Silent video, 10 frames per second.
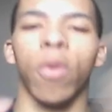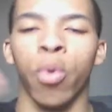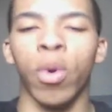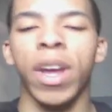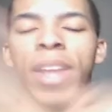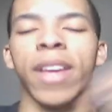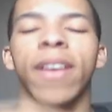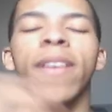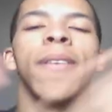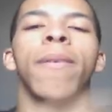
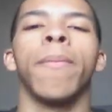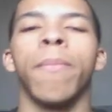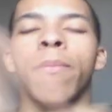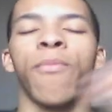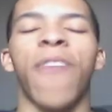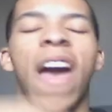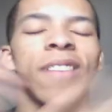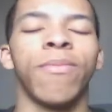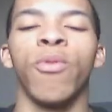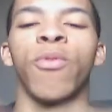quick
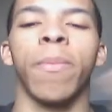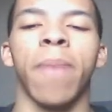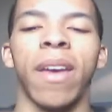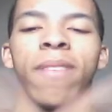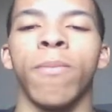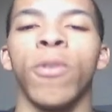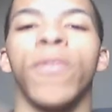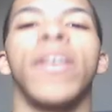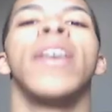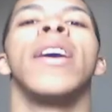fast moving pace
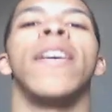movie.